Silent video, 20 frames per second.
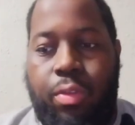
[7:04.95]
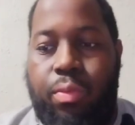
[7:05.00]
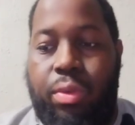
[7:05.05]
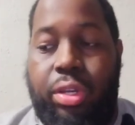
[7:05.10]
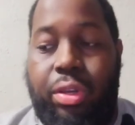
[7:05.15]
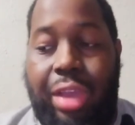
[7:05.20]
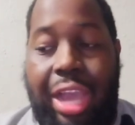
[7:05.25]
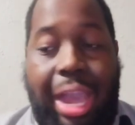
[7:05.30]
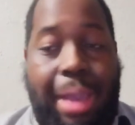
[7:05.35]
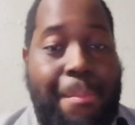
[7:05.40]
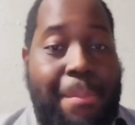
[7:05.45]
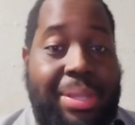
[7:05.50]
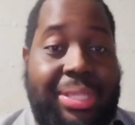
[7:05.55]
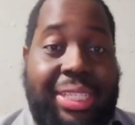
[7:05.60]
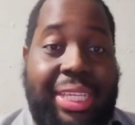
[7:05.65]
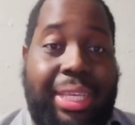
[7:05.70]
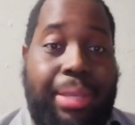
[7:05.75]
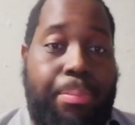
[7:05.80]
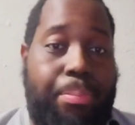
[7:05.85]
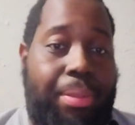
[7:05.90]
We know how much
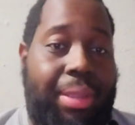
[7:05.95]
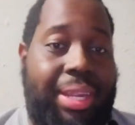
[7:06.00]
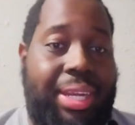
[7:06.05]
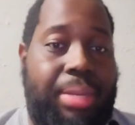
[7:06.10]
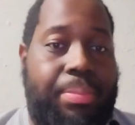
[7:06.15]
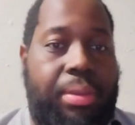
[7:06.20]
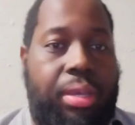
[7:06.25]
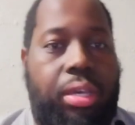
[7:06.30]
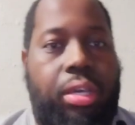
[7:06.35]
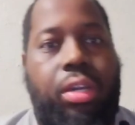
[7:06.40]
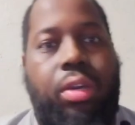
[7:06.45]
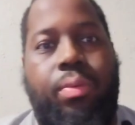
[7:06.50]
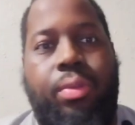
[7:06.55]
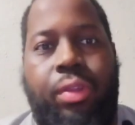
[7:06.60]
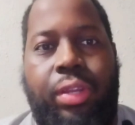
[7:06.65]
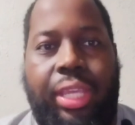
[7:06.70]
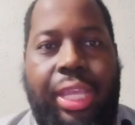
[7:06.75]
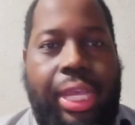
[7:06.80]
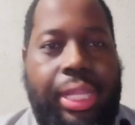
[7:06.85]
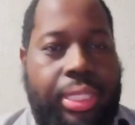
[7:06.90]
they complained about, oh, we
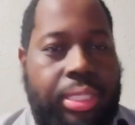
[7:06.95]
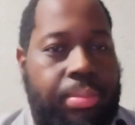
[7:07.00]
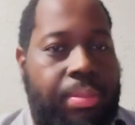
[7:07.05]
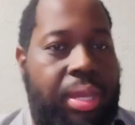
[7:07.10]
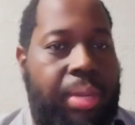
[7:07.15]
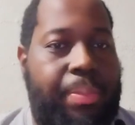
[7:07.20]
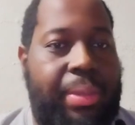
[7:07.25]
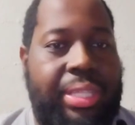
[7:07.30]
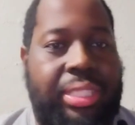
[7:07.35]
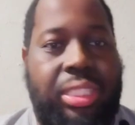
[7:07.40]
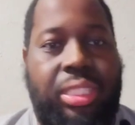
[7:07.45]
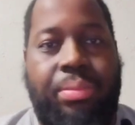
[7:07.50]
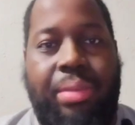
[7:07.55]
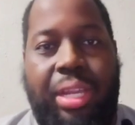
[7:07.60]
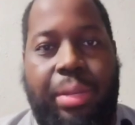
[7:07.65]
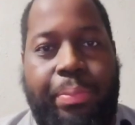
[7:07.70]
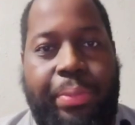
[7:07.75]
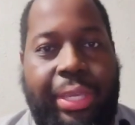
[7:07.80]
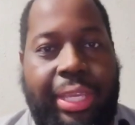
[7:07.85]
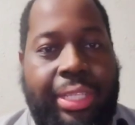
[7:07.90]
only had this amount
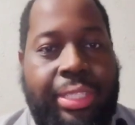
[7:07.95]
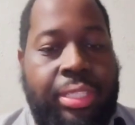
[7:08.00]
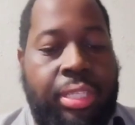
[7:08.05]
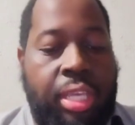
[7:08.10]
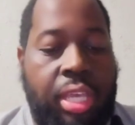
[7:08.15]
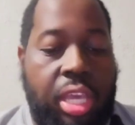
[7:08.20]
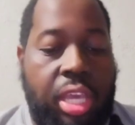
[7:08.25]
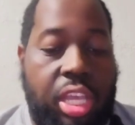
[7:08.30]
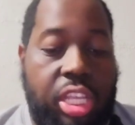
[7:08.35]
of picks.